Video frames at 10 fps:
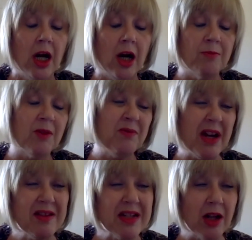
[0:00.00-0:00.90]
But
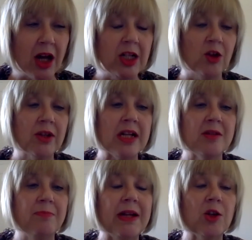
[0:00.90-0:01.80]
varies slightly on that
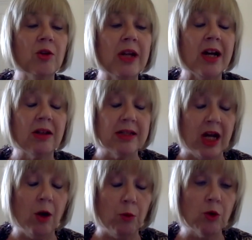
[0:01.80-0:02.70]
depending on
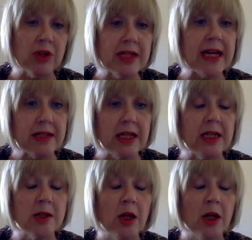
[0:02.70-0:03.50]
how old the debt is.